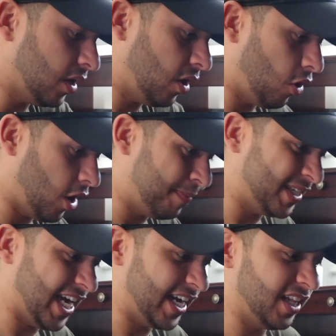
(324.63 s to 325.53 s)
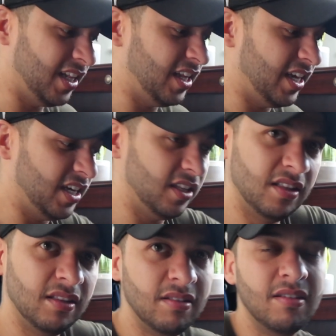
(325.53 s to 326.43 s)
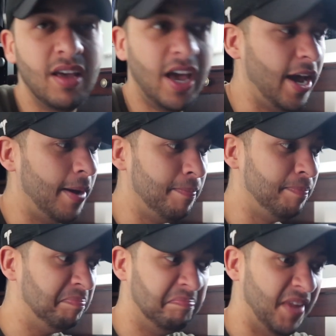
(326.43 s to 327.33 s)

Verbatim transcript: or particularly, um,